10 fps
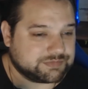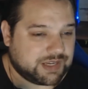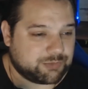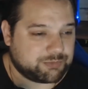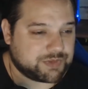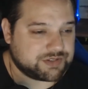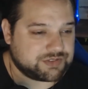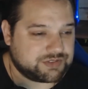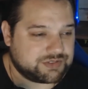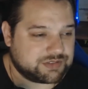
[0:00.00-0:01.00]

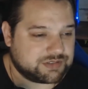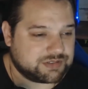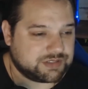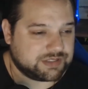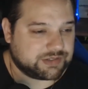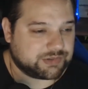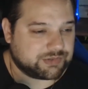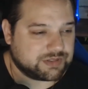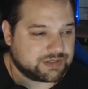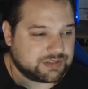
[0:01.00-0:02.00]
much, you know,
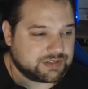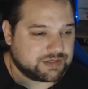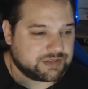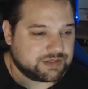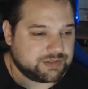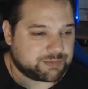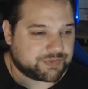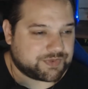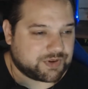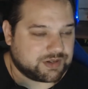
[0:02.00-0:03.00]
you
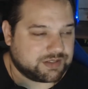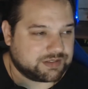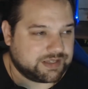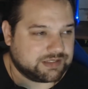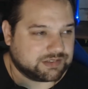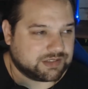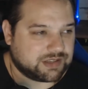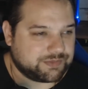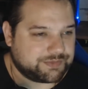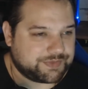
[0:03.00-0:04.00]
prefer and
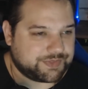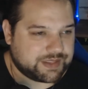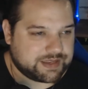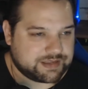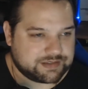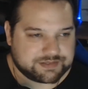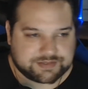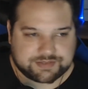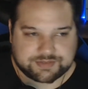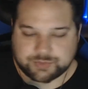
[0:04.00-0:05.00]
love that
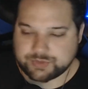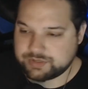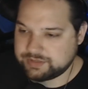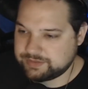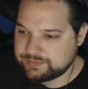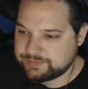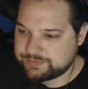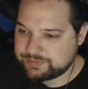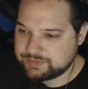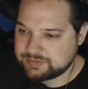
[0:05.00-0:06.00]
sort of,
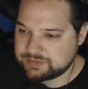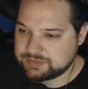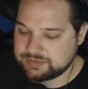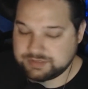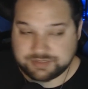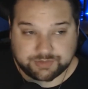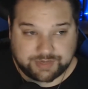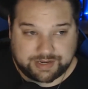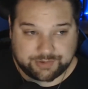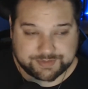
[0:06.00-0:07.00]
you know,
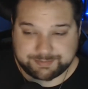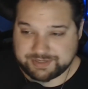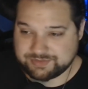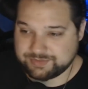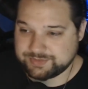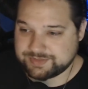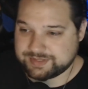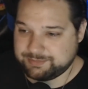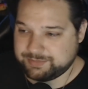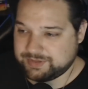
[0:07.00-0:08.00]
how special those
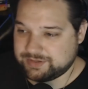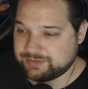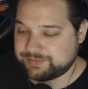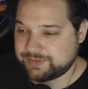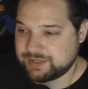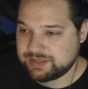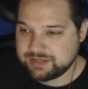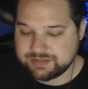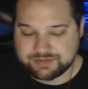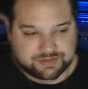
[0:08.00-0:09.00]
type of
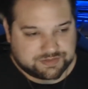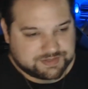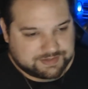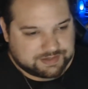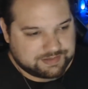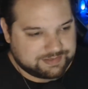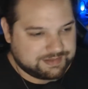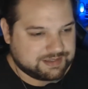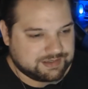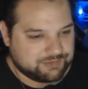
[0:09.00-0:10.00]
shirts are,
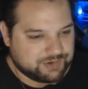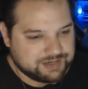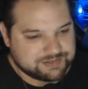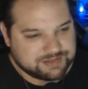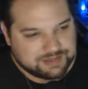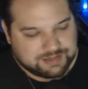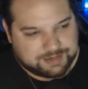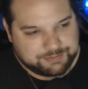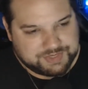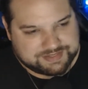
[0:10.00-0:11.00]
it can range. I'm
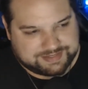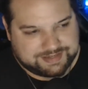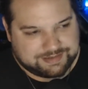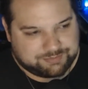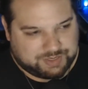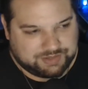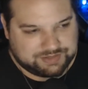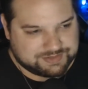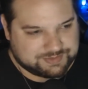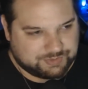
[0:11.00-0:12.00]
gonna say probably
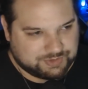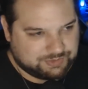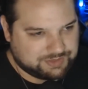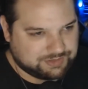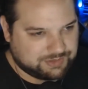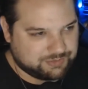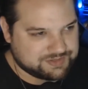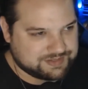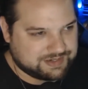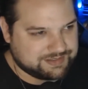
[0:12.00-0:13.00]
just we'll go on the lower
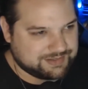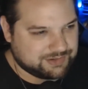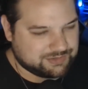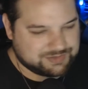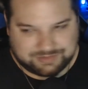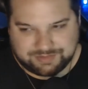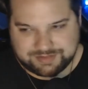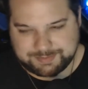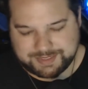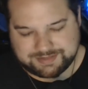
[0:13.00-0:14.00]
side though. Generally it's
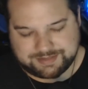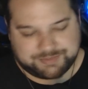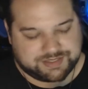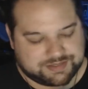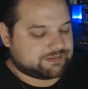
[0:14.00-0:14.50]
about $10.